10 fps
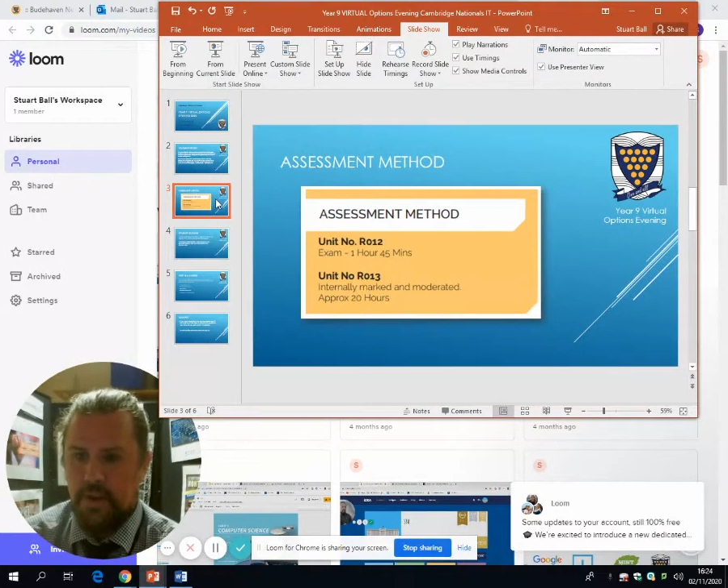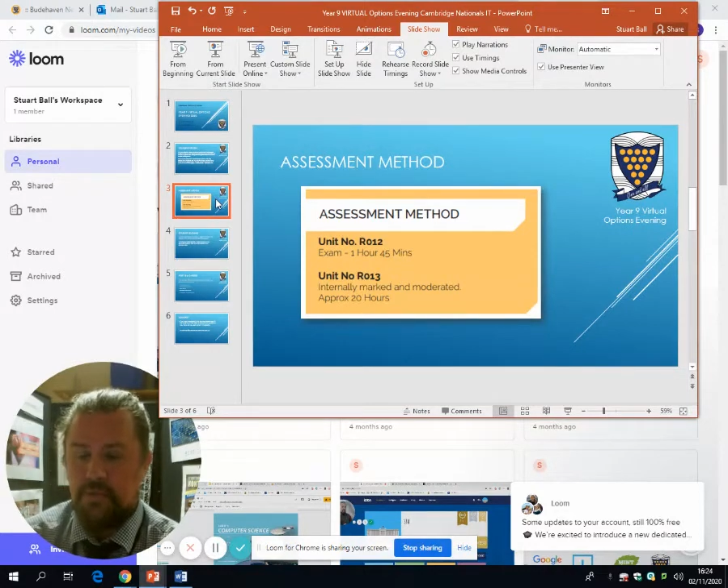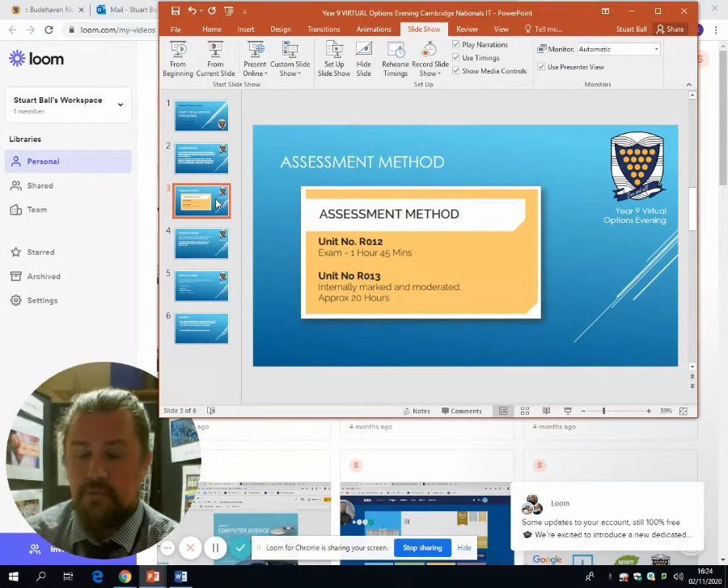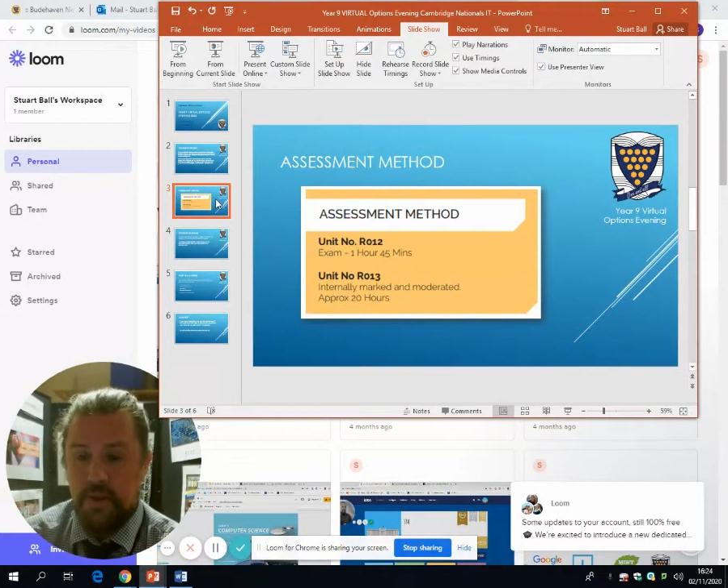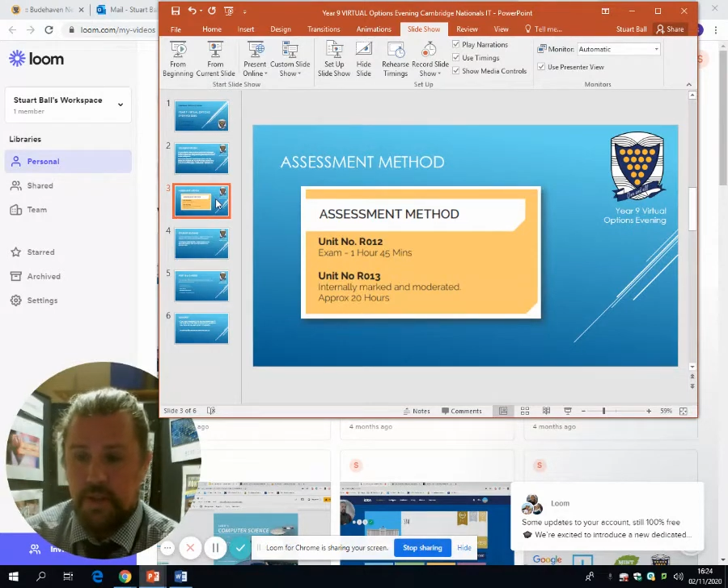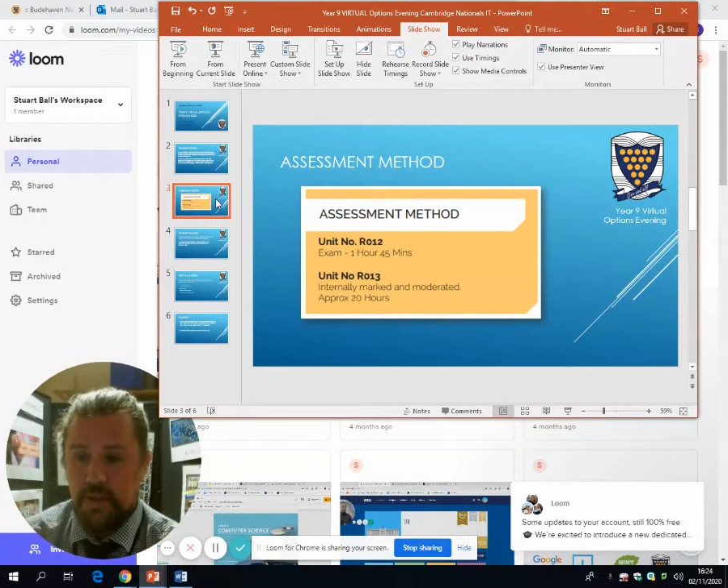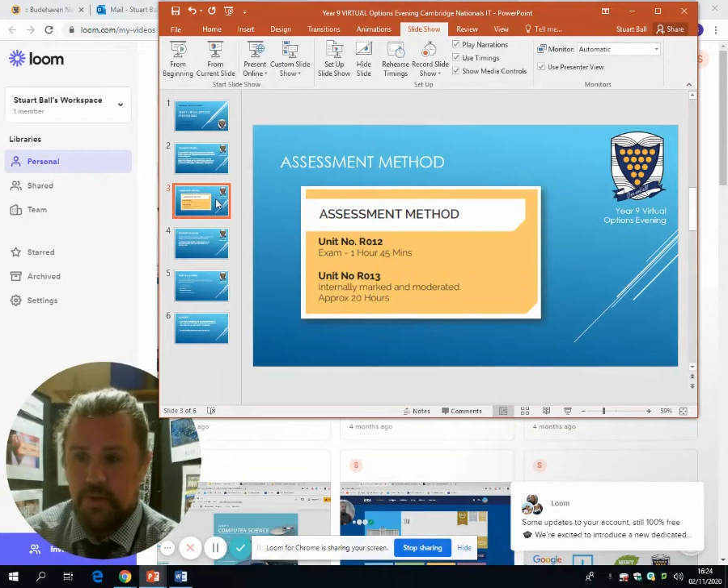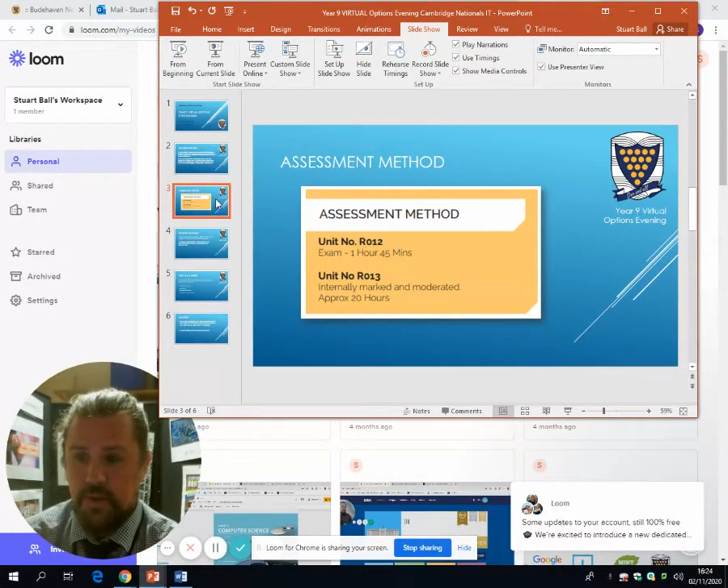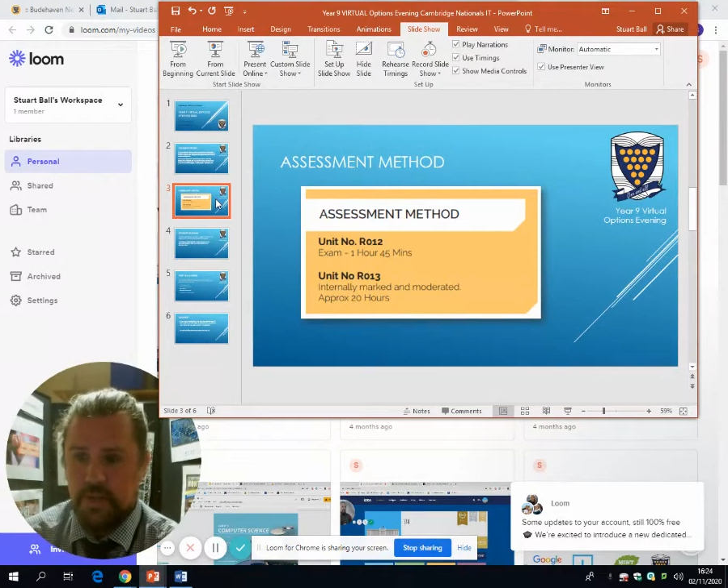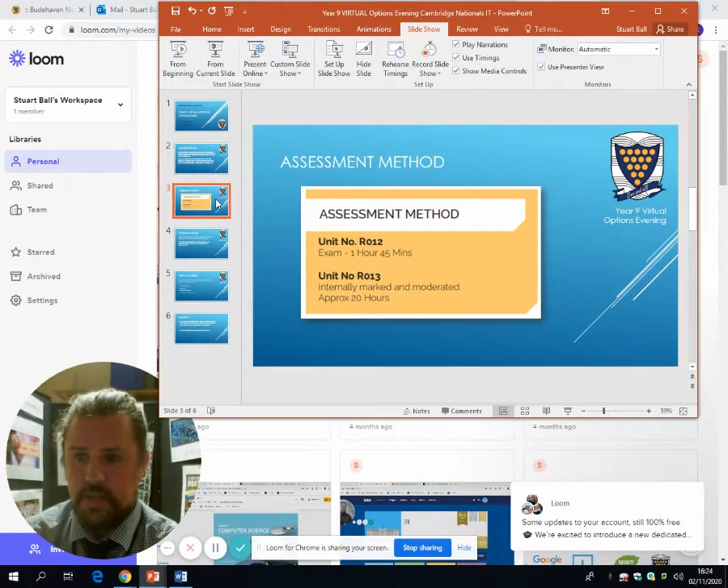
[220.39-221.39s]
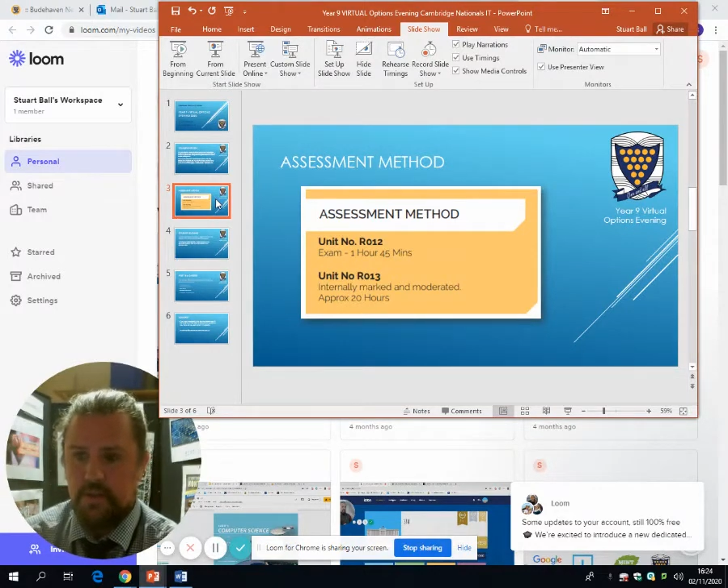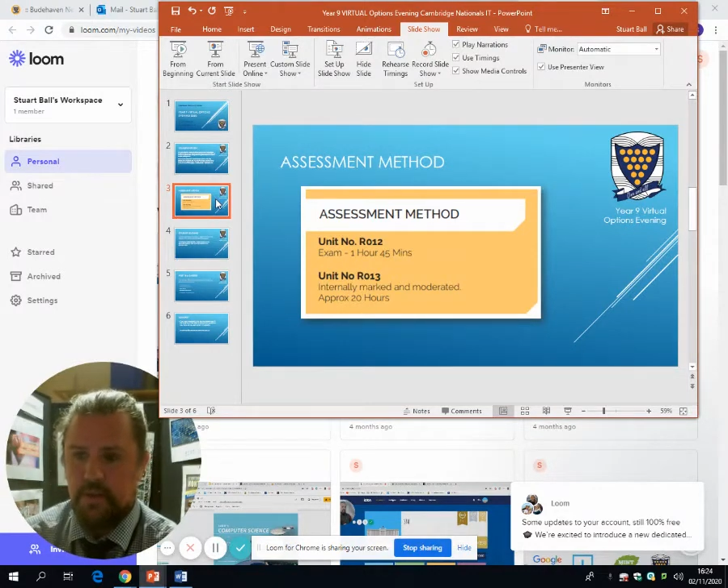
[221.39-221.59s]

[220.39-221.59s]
it. It's really interesting.